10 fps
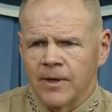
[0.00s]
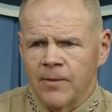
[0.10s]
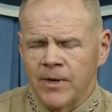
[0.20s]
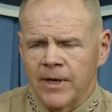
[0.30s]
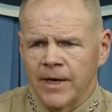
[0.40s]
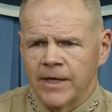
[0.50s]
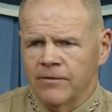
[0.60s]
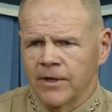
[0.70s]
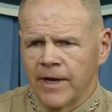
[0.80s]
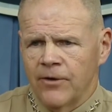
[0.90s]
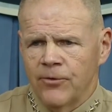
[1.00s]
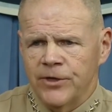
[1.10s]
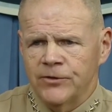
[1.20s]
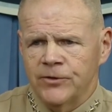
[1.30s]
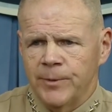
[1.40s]
I mean, I give you a lot of
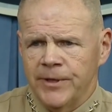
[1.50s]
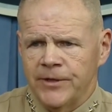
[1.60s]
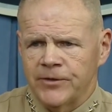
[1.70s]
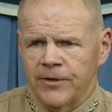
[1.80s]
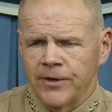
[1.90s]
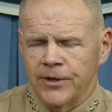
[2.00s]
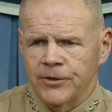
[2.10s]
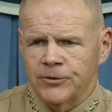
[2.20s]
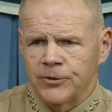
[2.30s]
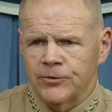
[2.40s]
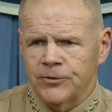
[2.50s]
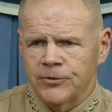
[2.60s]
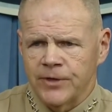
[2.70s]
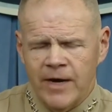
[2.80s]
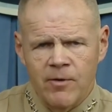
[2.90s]
reasons, but they'd sound like
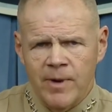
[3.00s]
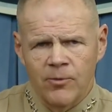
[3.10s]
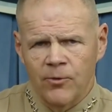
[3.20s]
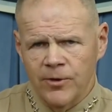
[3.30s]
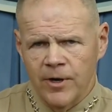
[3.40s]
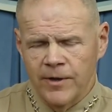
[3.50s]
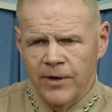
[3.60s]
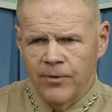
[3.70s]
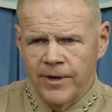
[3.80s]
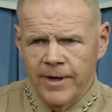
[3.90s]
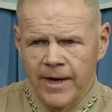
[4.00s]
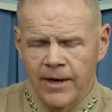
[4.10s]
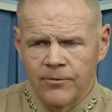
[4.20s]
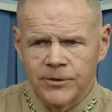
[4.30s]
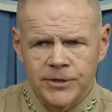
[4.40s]
excuses. I remember when all that went
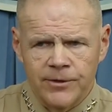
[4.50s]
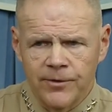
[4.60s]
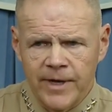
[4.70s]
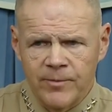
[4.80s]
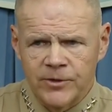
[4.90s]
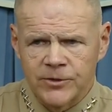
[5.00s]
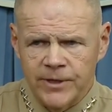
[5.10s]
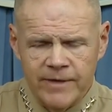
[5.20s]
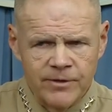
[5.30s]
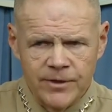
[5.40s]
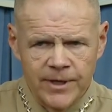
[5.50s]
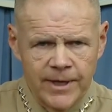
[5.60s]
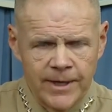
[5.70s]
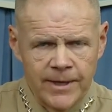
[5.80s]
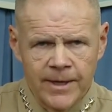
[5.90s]
down with General Amos and
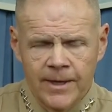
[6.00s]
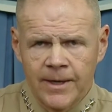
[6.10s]
everything,